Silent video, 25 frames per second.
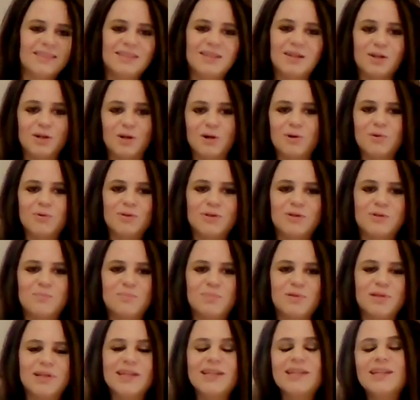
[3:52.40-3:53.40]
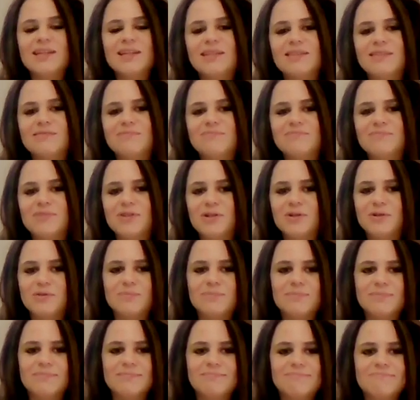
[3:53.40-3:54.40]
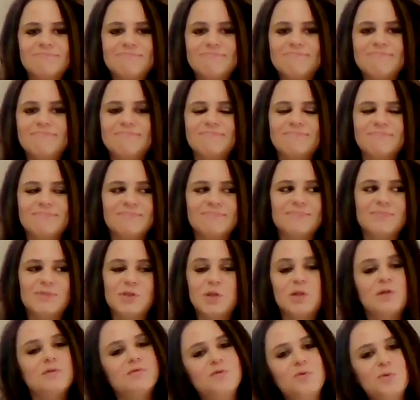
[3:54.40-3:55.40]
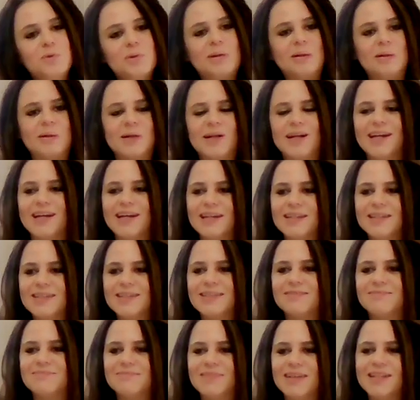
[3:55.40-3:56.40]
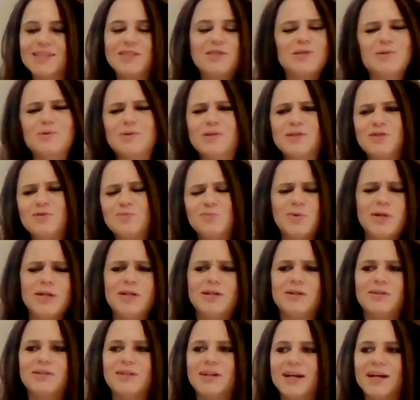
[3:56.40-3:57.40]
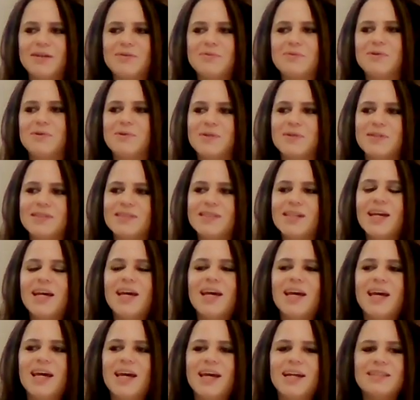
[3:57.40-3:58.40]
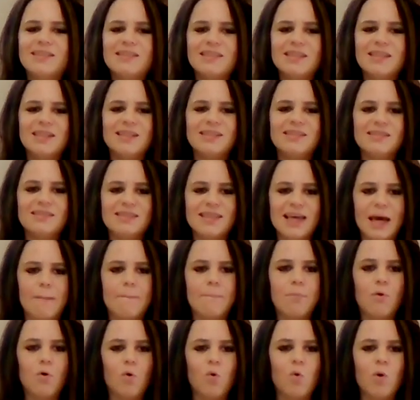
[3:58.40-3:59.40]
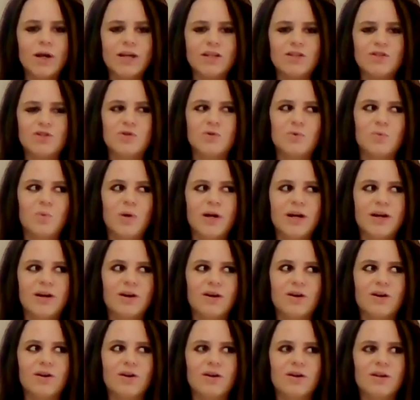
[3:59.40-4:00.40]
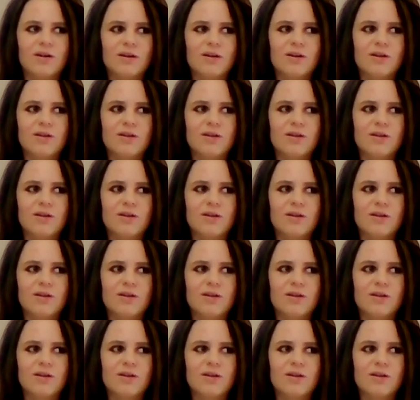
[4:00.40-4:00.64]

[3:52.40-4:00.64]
you blink and they're turning 4, and it's weird. I don't know. It's that point to where